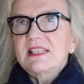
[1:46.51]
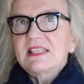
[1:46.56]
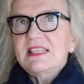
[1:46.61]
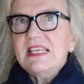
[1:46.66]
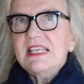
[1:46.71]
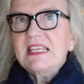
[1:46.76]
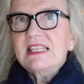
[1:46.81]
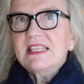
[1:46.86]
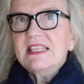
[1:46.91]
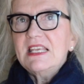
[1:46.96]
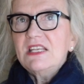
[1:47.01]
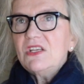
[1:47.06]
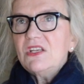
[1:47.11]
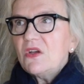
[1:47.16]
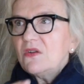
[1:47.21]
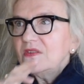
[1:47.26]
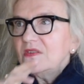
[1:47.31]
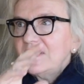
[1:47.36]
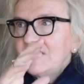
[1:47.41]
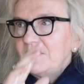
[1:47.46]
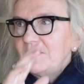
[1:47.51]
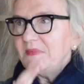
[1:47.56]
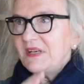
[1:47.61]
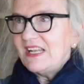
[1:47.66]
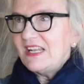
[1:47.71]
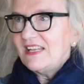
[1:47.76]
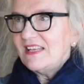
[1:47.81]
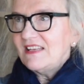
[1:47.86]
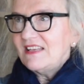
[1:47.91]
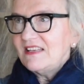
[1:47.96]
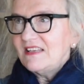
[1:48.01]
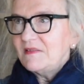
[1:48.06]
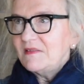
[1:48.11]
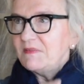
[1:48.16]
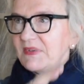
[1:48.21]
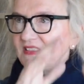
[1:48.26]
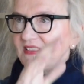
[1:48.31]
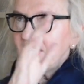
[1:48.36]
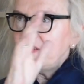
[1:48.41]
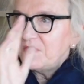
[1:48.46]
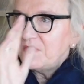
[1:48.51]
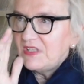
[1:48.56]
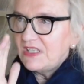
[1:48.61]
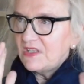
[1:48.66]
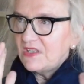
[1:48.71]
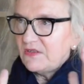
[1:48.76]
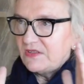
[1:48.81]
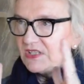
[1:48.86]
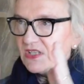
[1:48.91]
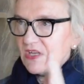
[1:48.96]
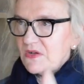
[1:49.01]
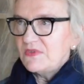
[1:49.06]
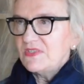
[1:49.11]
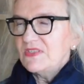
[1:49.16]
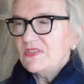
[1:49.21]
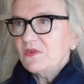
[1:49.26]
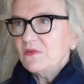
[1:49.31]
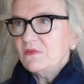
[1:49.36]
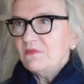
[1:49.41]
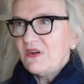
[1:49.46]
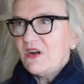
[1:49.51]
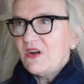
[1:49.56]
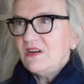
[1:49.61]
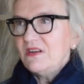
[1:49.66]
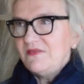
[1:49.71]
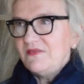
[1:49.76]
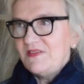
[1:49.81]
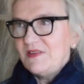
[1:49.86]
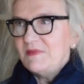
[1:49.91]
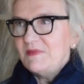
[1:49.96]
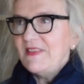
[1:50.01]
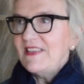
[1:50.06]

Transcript: think they know somebody, but they really only know a certain part of them,